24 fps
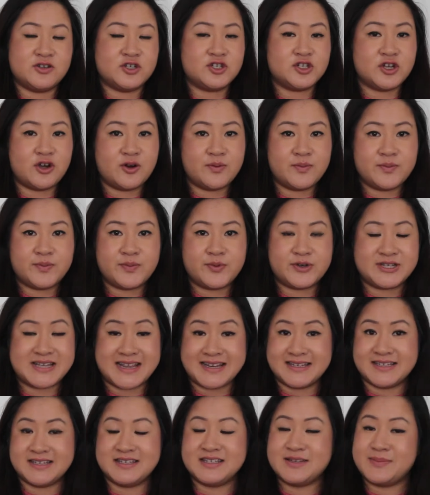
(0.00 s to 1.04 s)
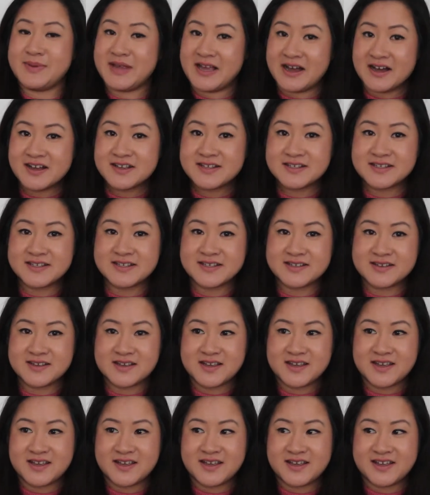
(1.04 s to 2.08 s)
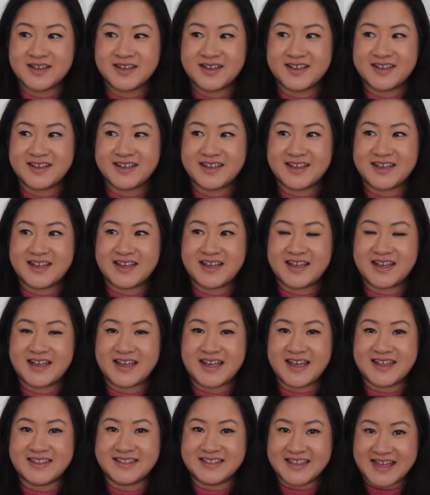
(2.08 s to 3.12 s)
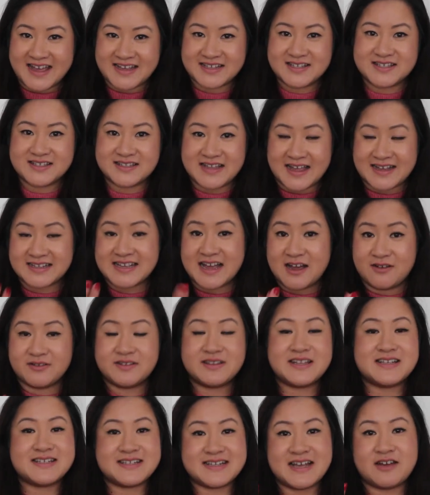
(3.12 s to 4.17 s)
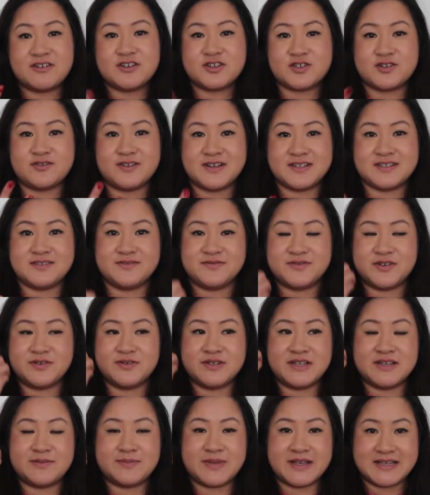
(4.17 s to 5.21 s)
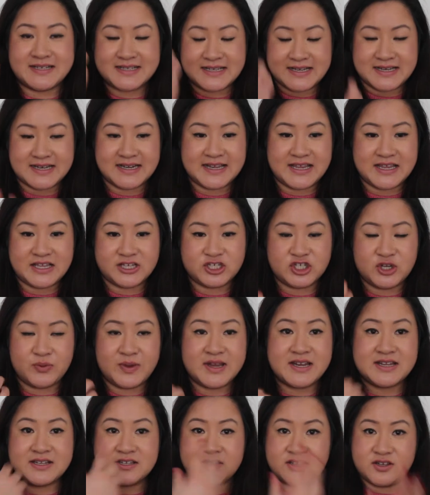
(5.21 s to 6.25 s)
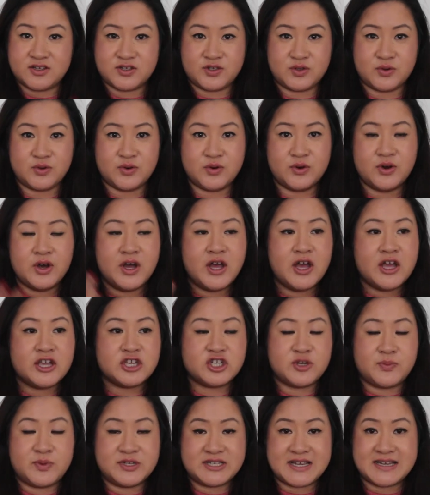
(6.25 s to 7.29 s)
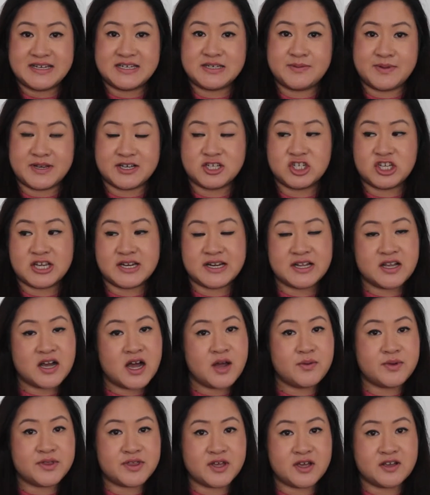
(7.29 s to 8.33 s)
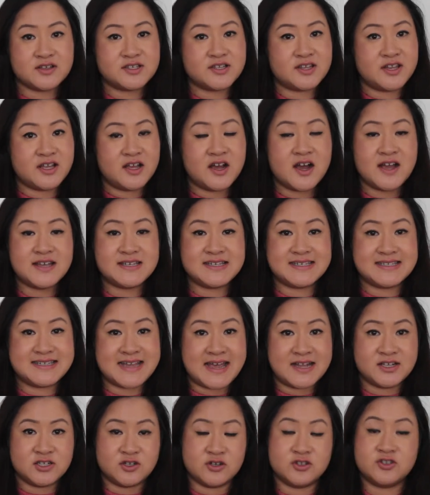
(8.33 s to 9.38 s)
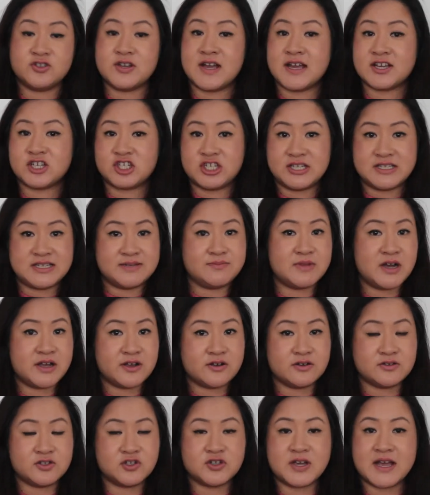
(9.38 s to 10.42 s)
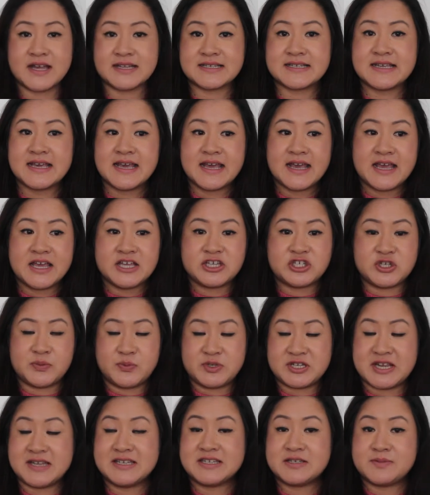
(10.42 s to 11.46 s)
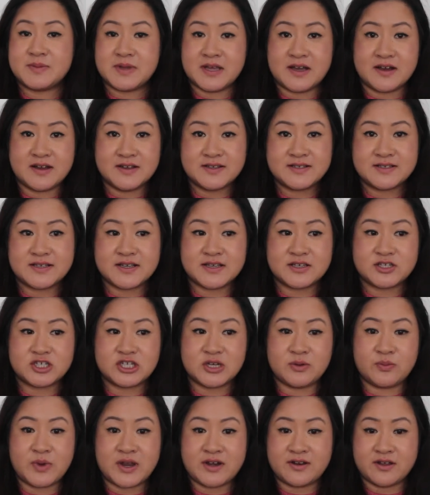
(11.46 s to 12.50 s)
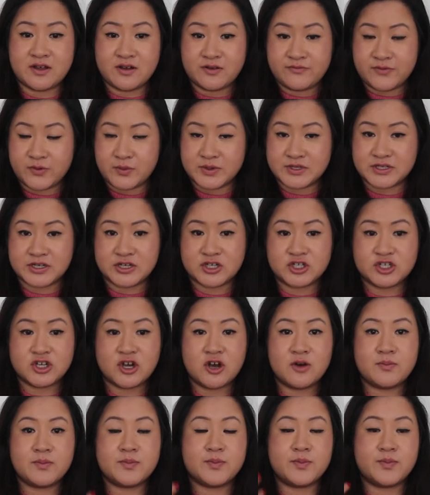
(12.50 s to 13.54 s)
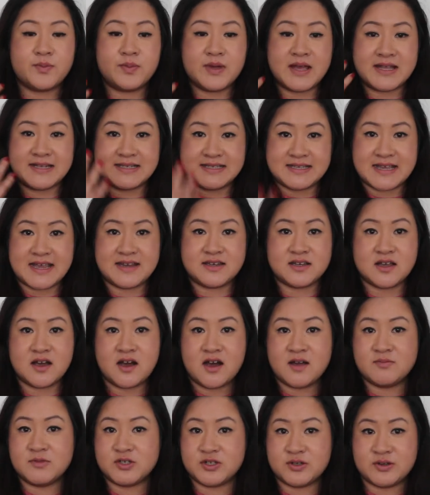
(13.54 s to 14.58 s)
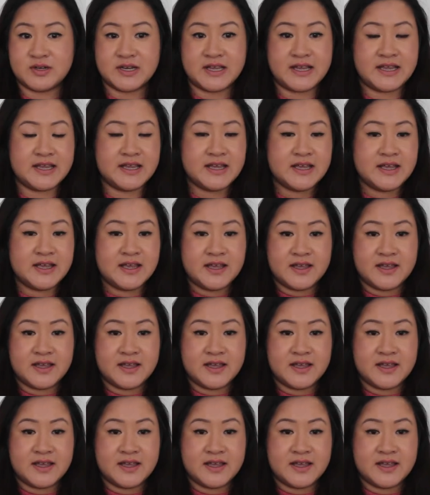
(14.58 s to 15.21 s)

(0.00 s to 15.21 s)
a shop, pretended to be us, and this is how the story has unfolded, basically. She went into the store, she pretended to be us, she had a guy with her, so the guy did Dan's contract, she did my contract. She pretended to be us, she went forward to the shop and said, "I'm Julie,